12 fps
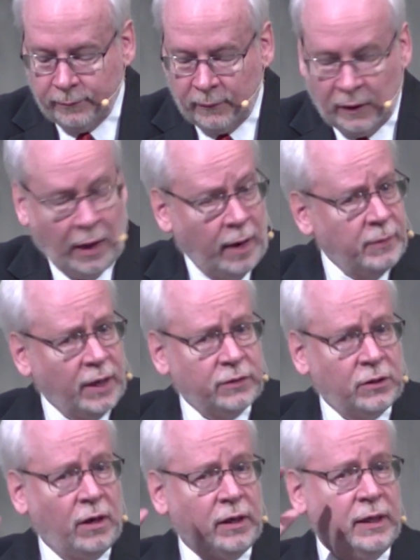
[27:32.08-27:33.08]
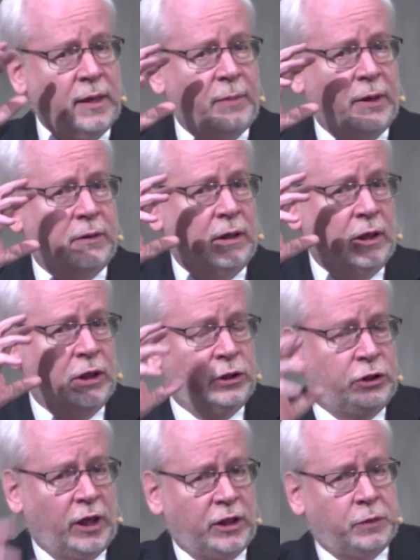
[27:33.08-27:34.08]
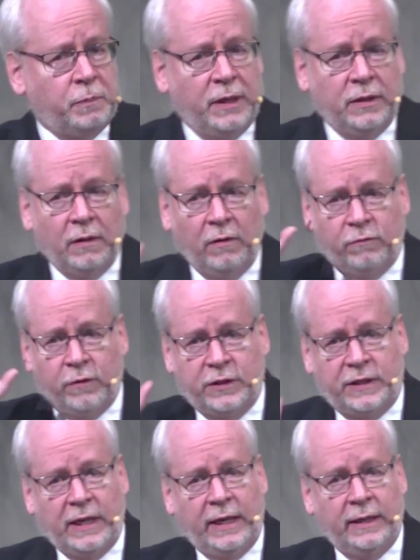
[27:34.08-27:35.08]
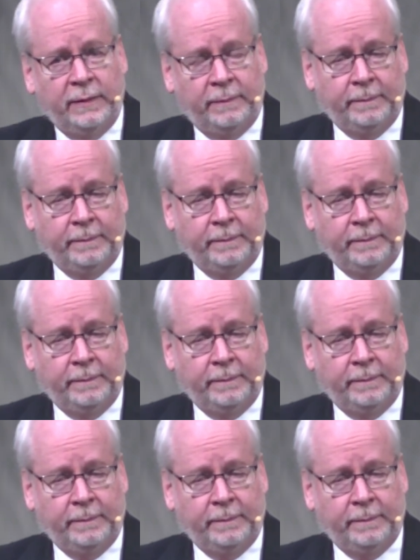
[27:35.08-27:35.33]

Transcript: I'm not talking about judgment for sin.